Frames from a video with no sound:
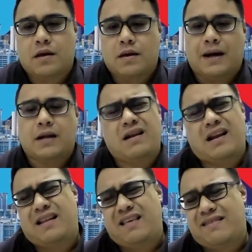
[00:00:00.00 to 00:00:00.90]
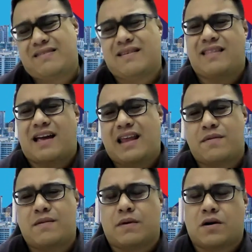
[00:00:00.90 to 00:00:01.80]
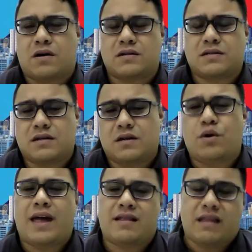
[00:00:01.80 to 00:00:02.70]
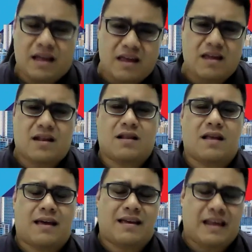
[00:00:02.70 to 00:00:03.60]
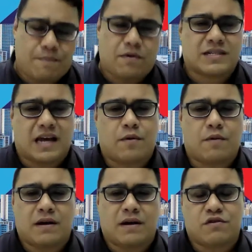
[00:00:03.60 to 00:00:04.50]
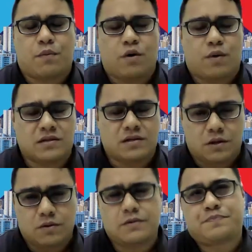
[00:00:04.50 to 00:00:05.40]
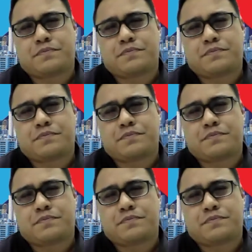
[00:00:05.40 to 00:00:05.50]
But it's a dilemma because you can take it and keep your SIBOR plus 0.1 still,